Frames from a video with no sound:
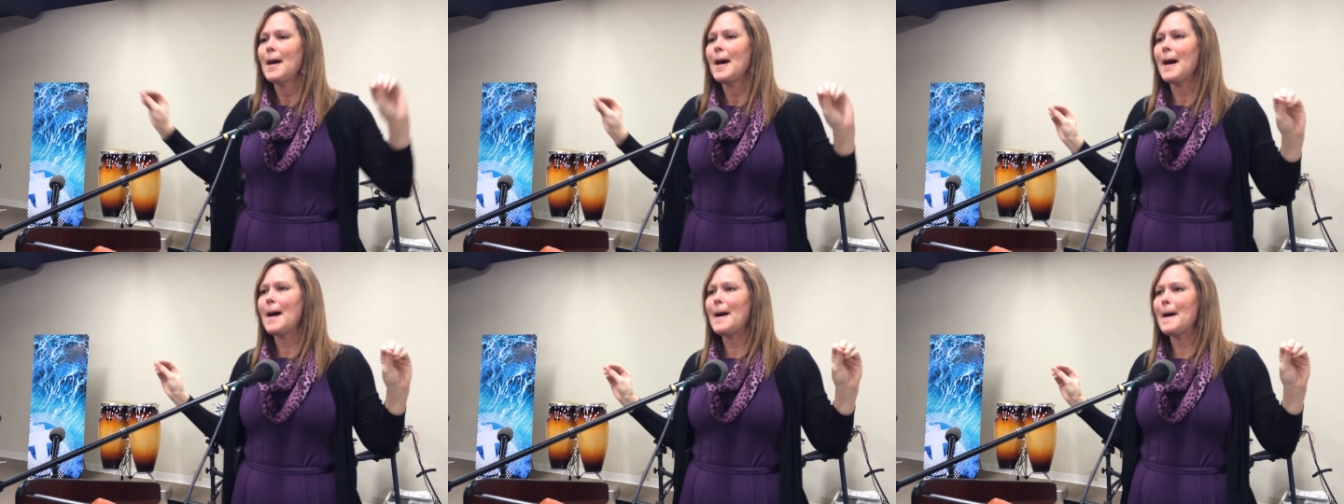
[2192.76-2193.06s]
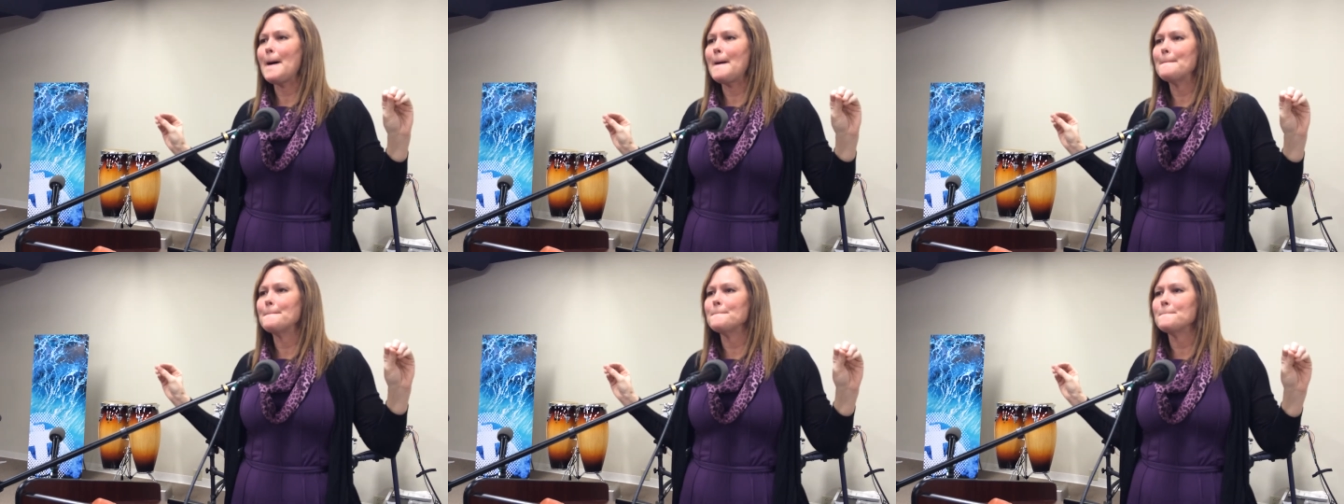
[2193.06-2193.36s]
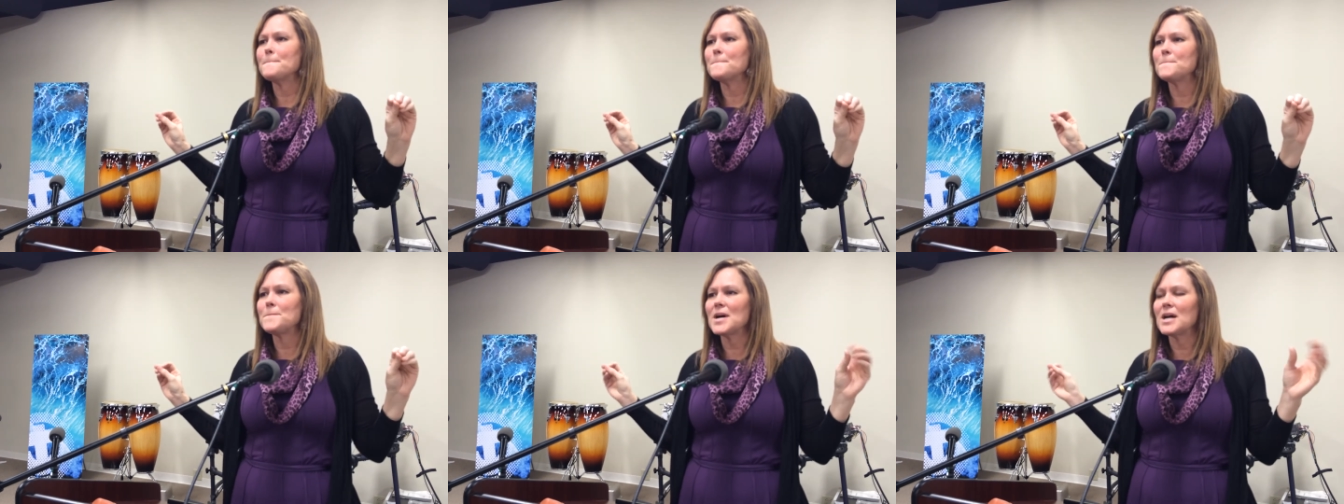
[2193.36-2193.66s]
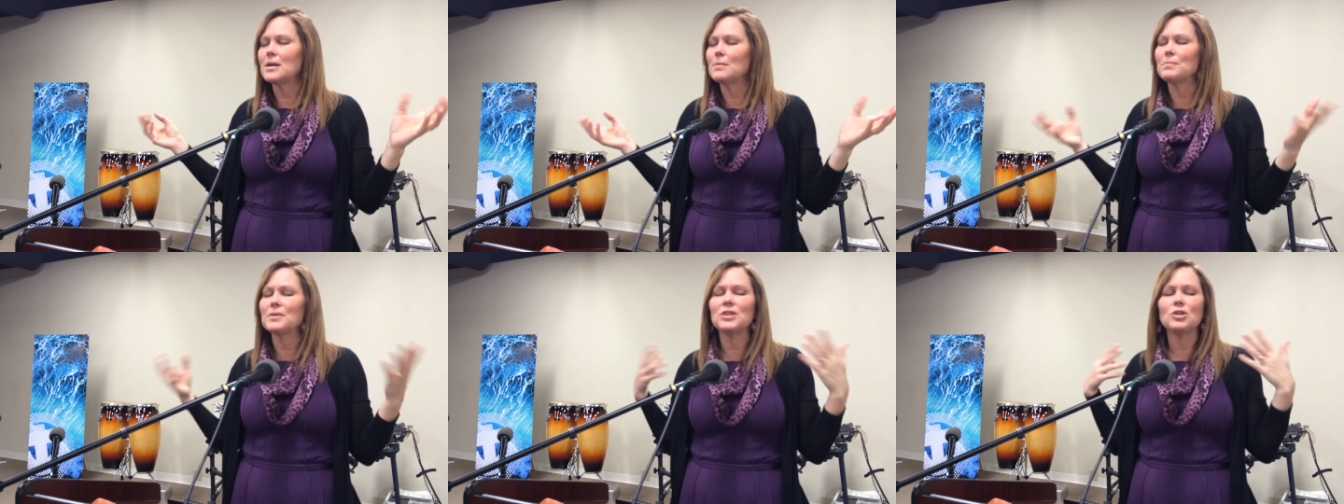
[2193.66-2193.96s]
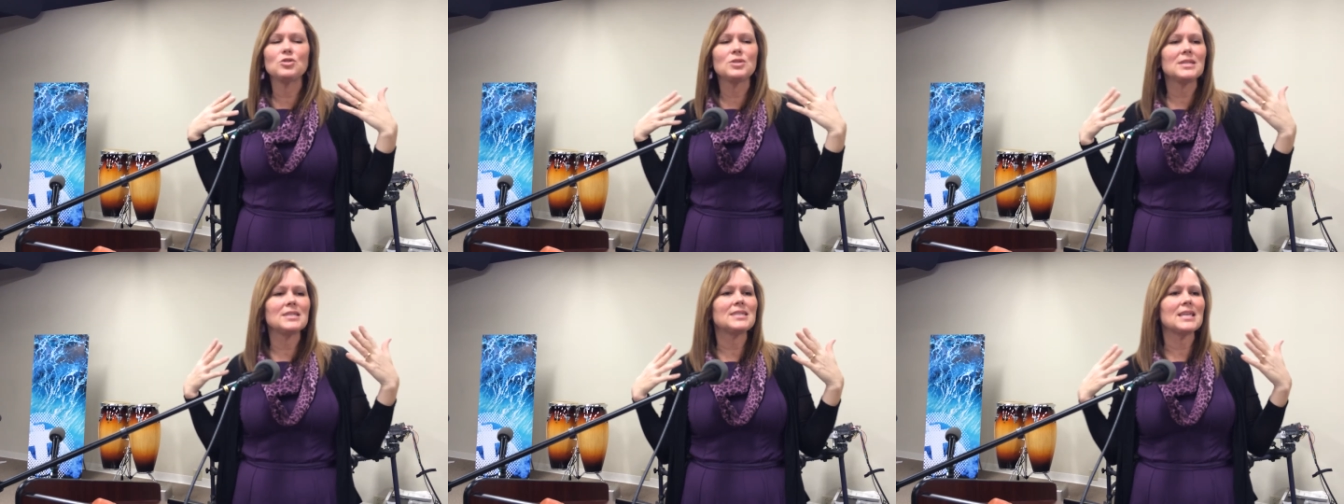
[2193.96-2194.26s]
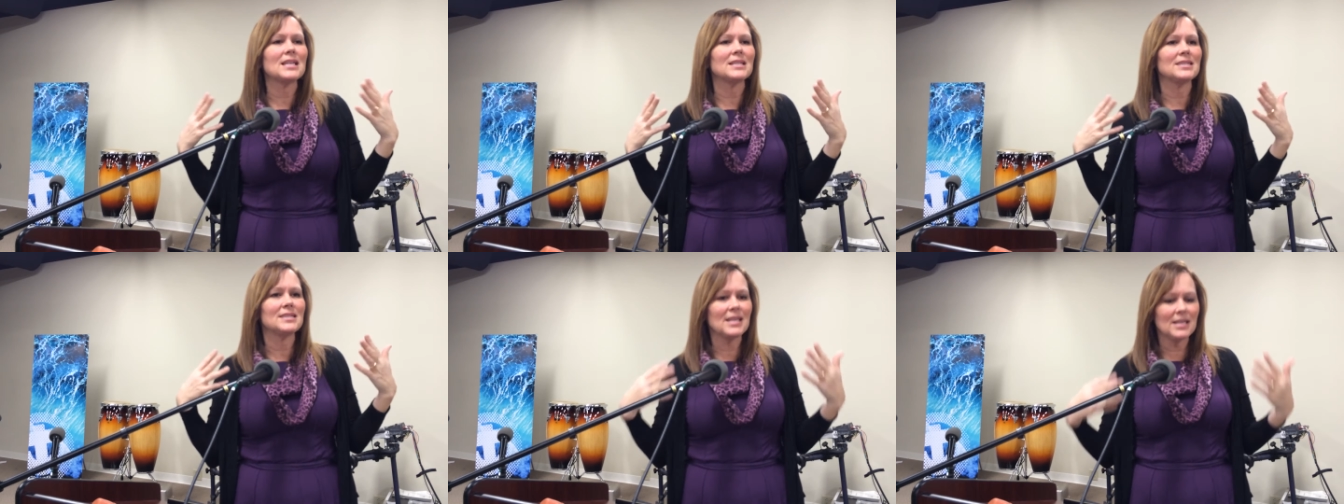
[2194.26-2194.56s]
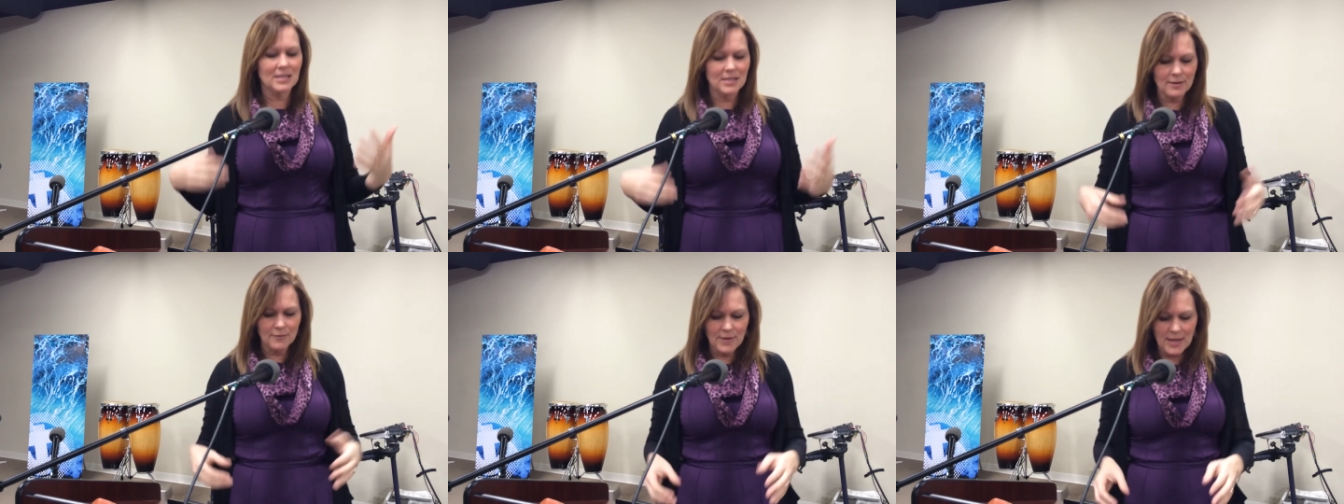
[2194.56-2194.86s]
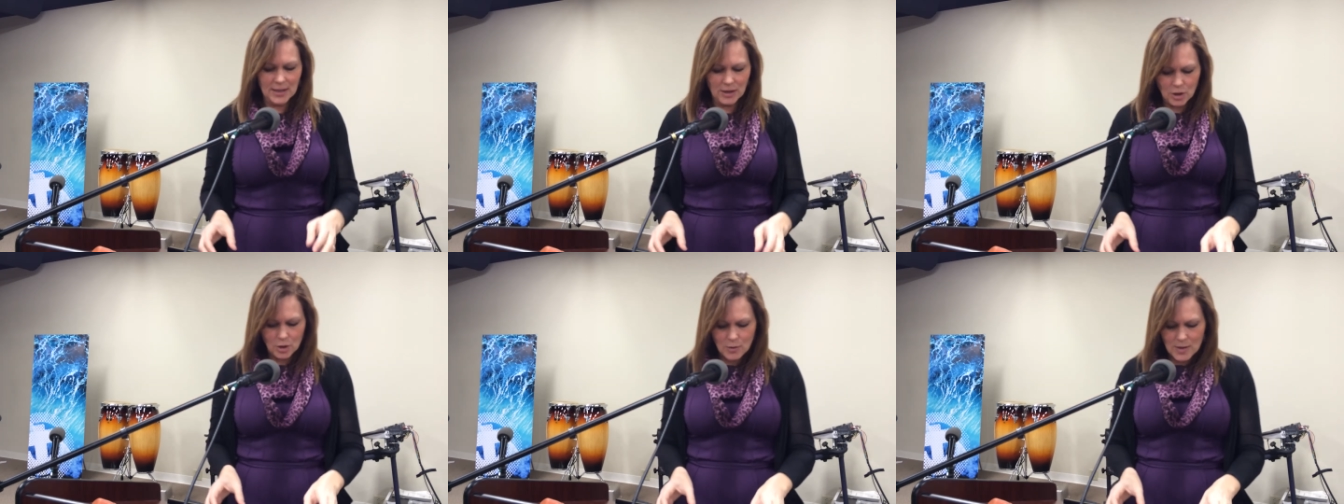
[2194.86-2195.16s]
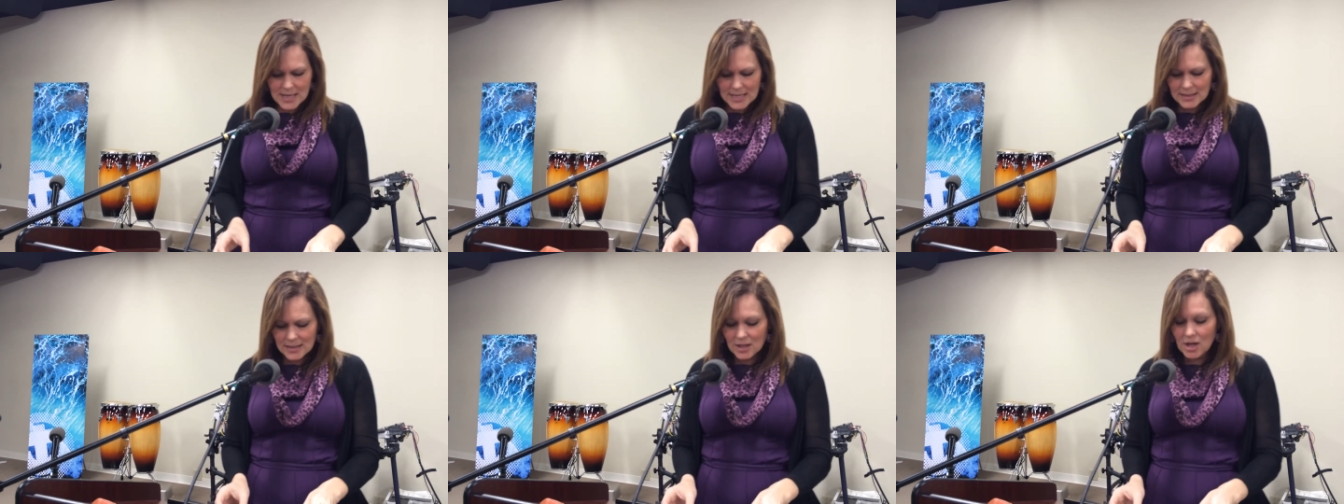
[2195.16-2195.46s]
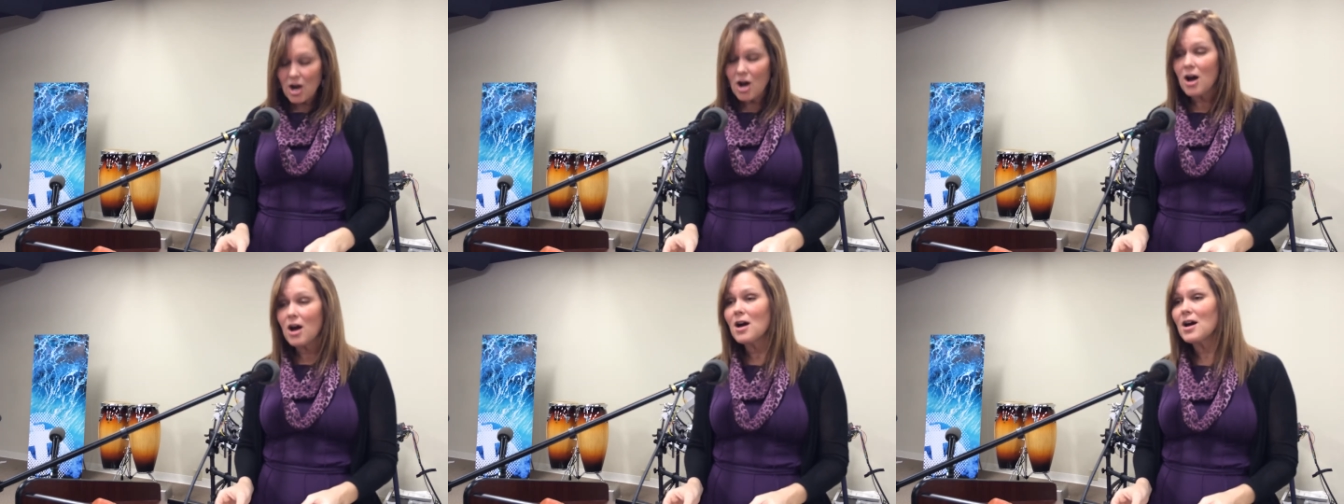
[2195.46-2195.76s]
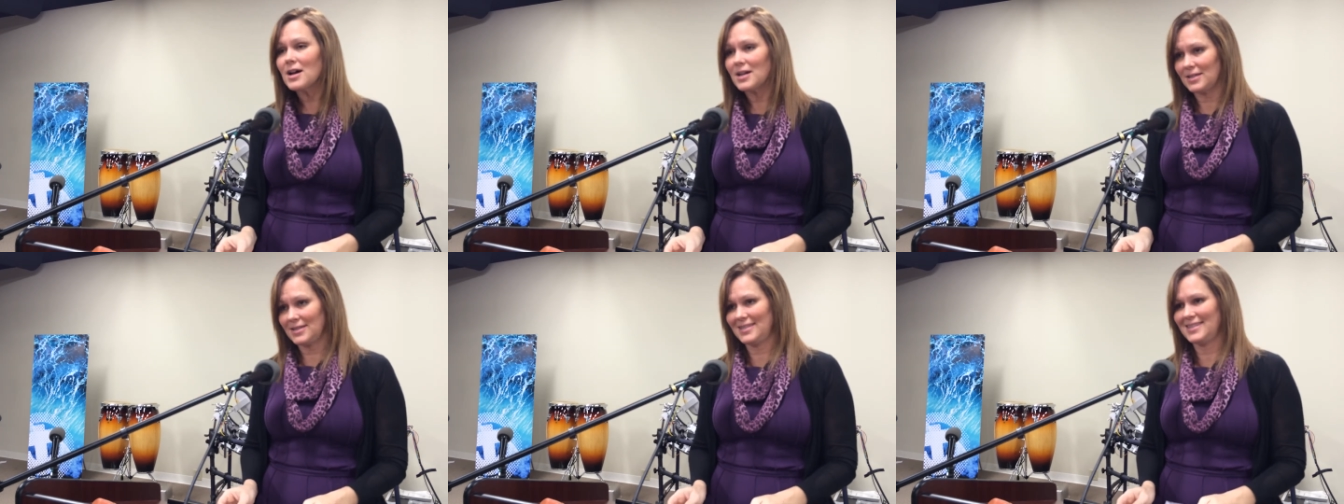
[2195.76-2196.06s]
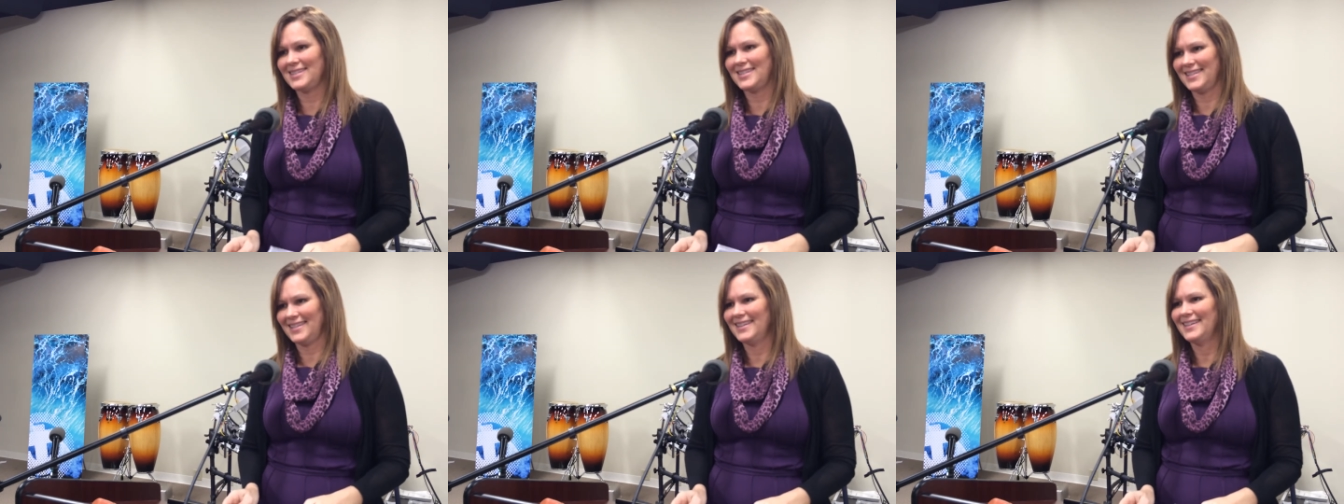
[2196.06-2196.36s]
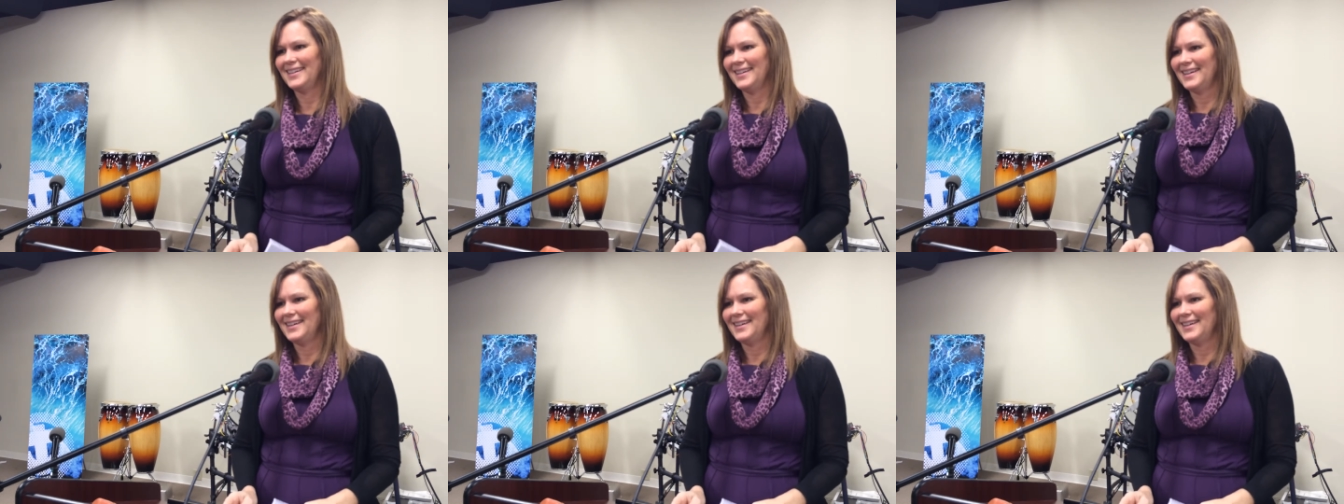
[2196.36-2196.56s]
Um, but, but there's this that sense of like there is a cost.